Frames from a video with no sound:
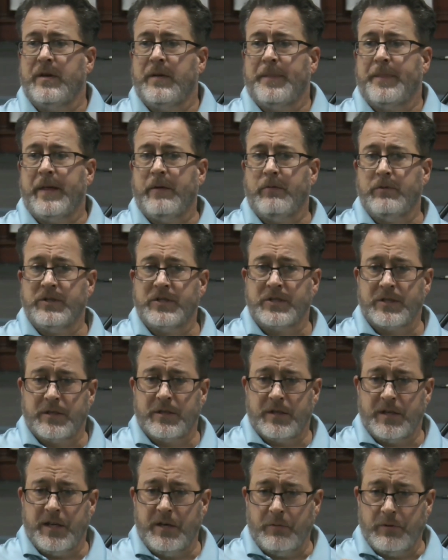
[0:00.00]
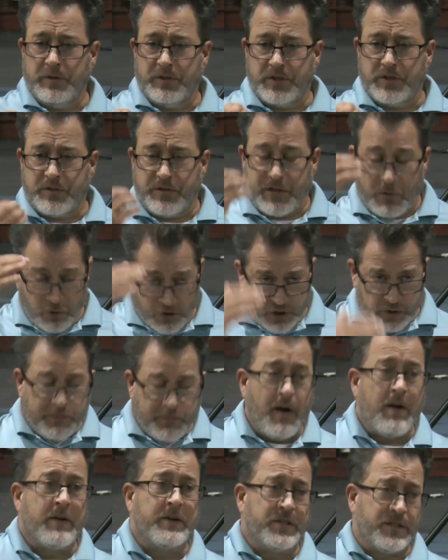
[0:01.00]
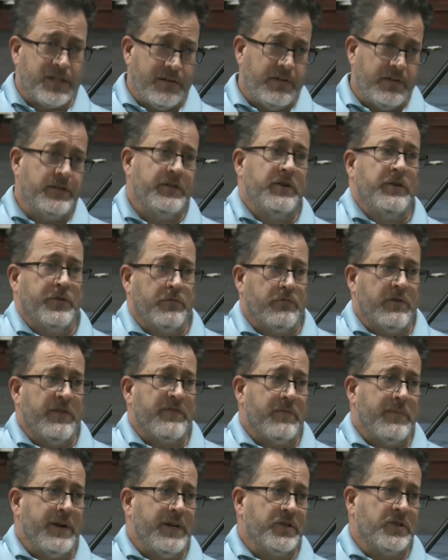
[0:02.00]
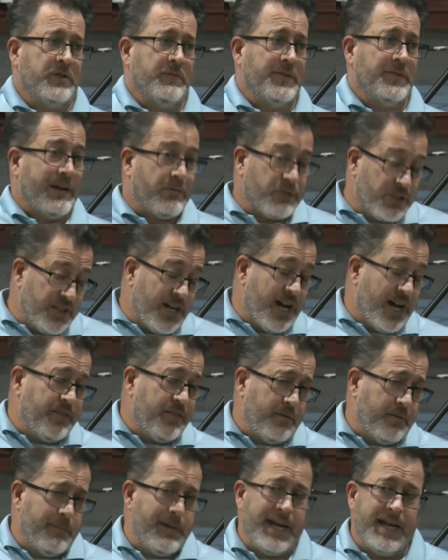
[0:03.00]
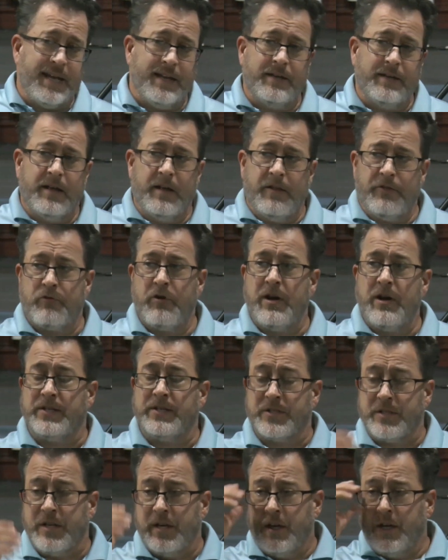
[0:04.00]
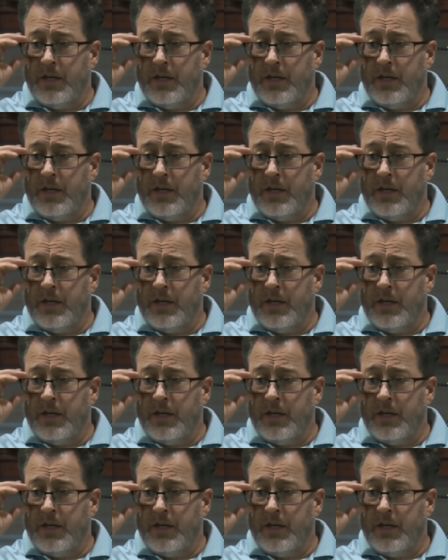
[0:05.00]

There were sparks of it during the Reformation, but that was not the main thrust.